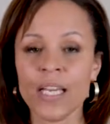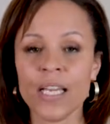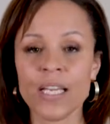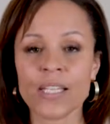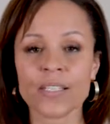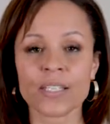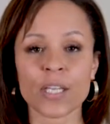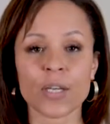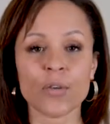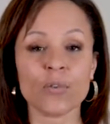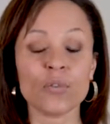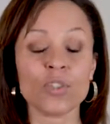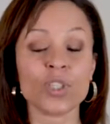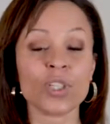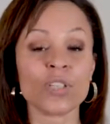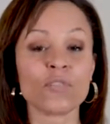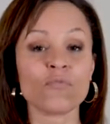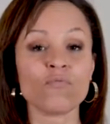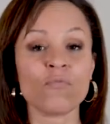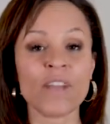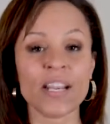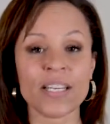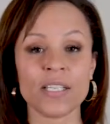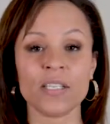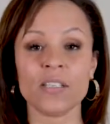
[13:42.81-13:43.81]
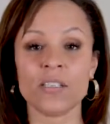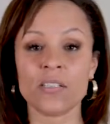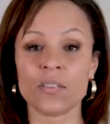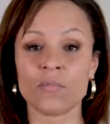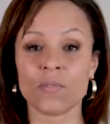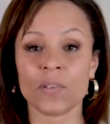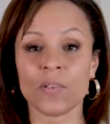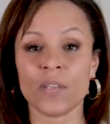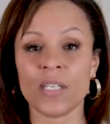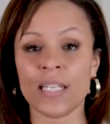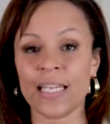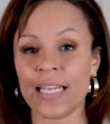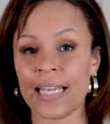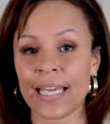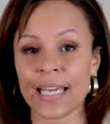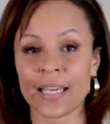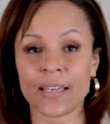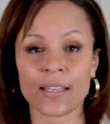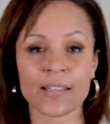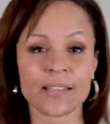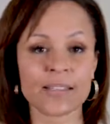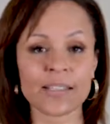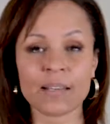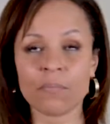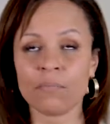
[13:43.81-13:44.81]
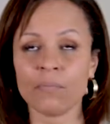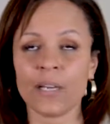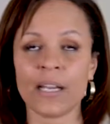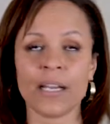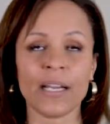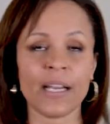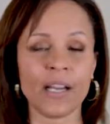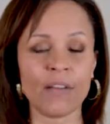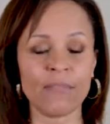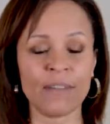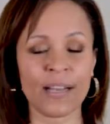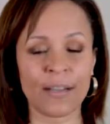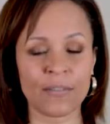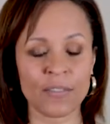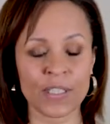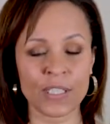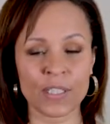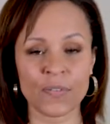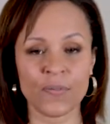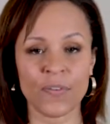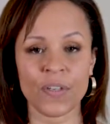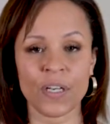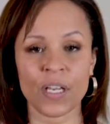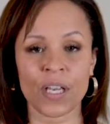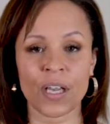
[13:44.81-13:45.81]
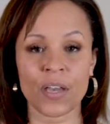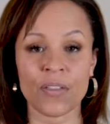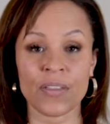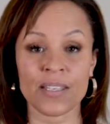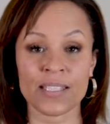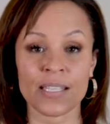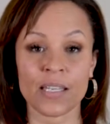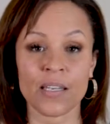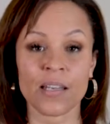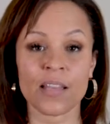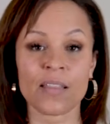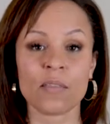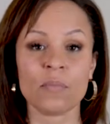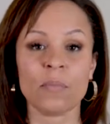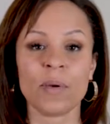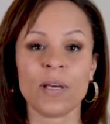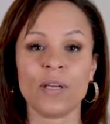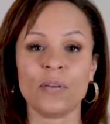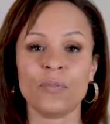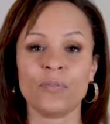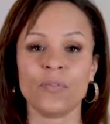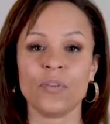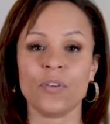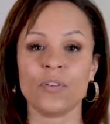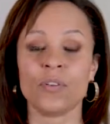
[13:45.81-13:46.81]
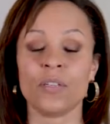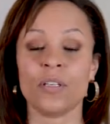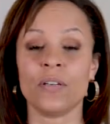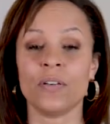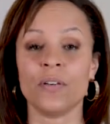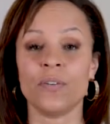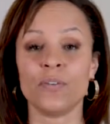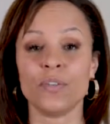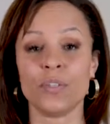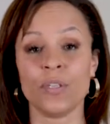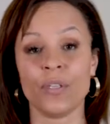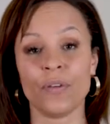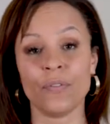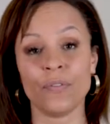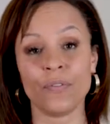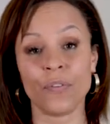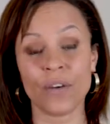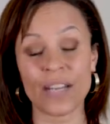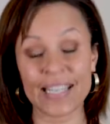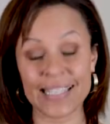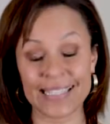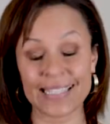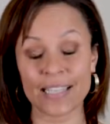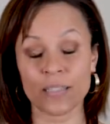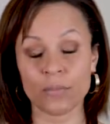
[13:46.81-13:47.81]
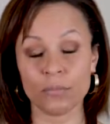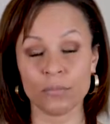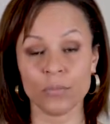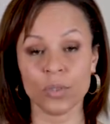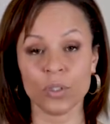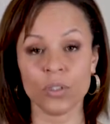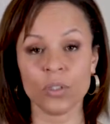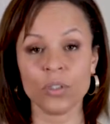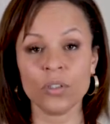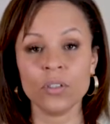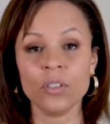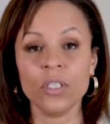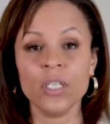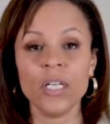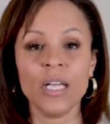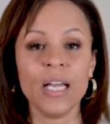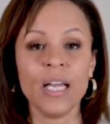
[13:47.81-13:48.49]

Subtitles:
So just register on the link somewhere around this video. There's another button for you to find out more.